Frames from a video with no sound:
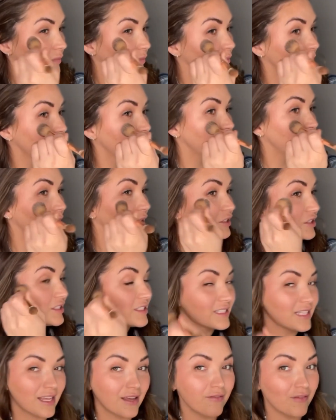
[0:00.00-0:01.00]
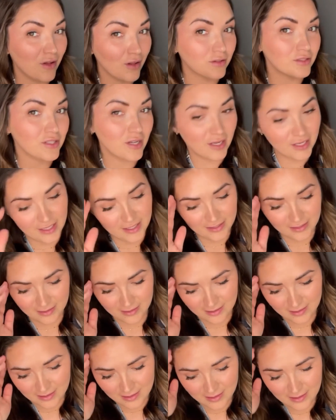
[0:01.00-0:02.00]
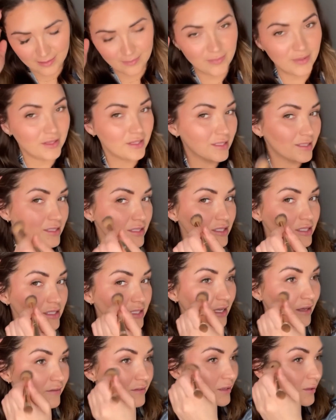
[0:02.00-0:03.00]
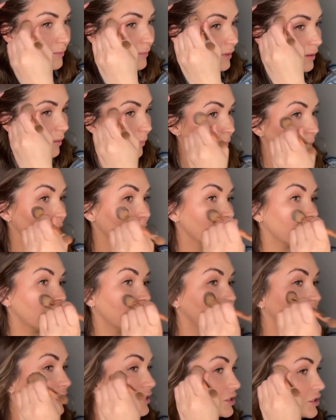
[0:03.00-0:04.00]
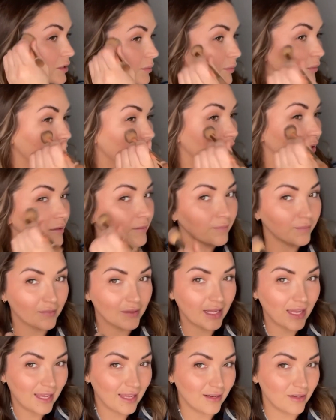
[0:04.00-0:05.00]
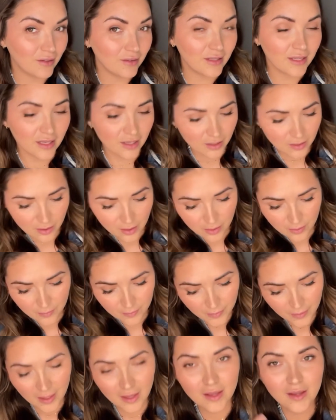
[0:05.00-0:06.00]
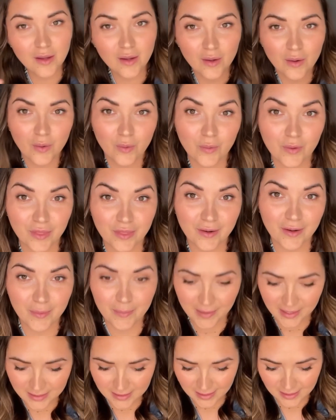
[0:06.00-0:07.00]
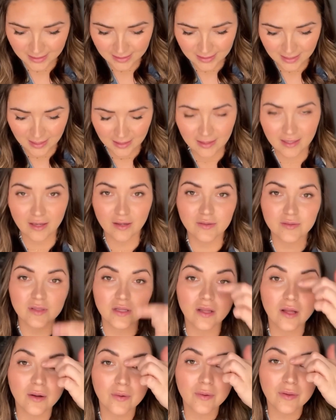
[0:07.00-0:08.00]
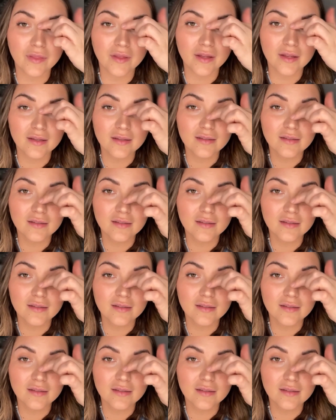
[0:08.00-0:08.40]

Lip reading: The blushes give a ton, but this just gives a really pretty shimmer candlelit glow with an amazing scent that goes along with it.